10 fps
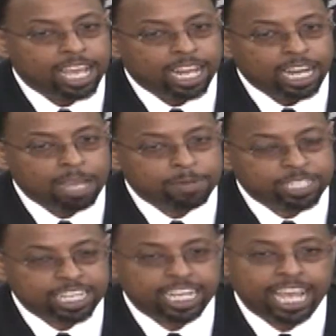
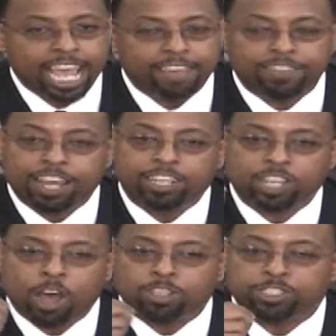Liberty, and there's
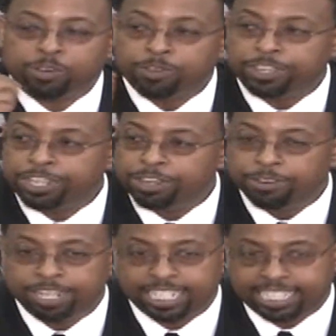also
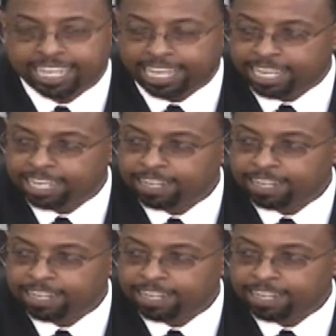unity.